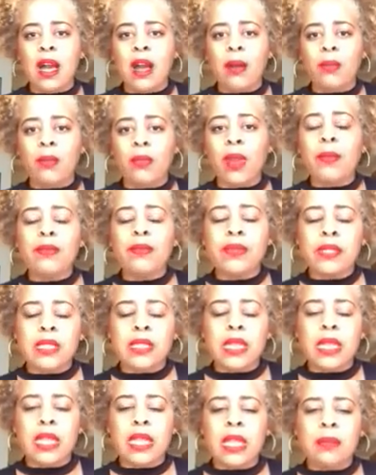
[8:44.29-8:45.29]

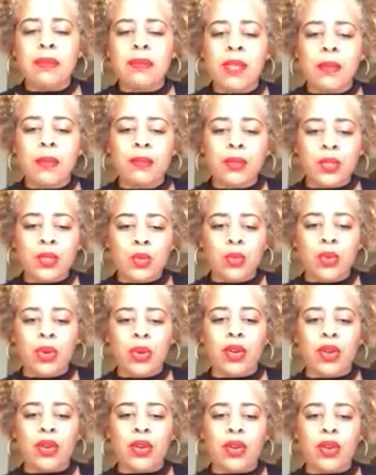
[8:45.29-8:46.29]
representing people's
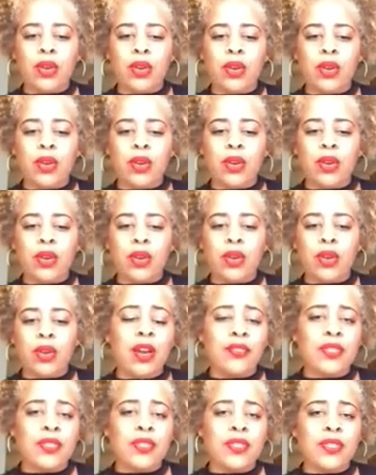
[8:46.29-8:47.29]
words with a level
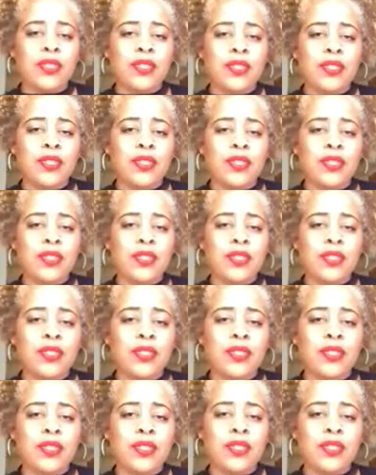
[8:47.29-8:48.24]
of authenticity